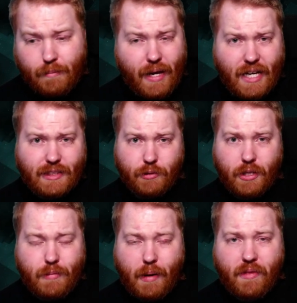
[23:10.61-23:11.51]

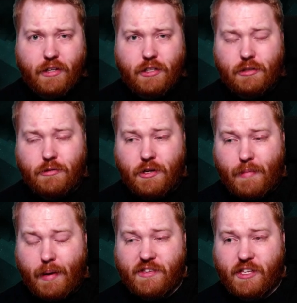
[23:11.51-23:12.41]
password,
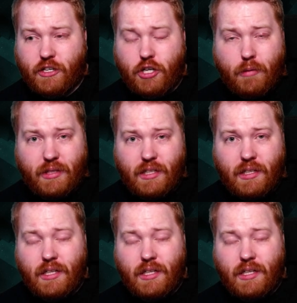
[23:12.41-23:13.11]
maybe the copy,